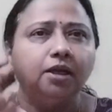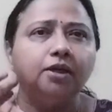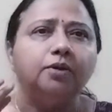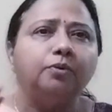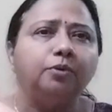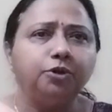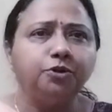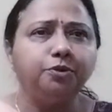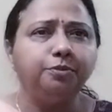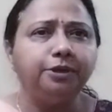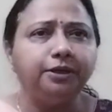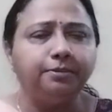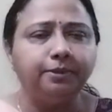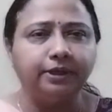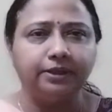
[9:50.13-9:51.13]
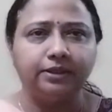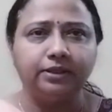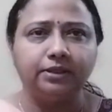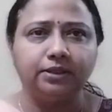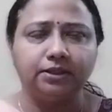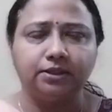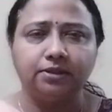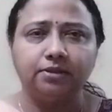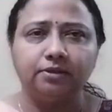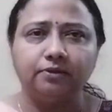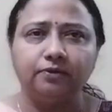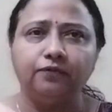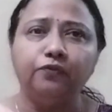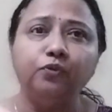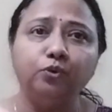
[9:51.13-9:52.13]
What do you mean by this?
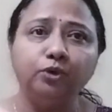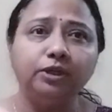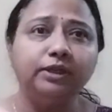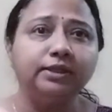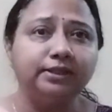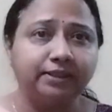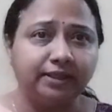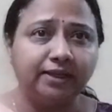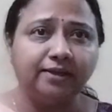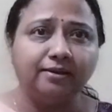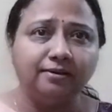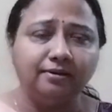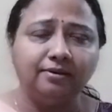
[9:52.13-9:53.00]
Phone is dead.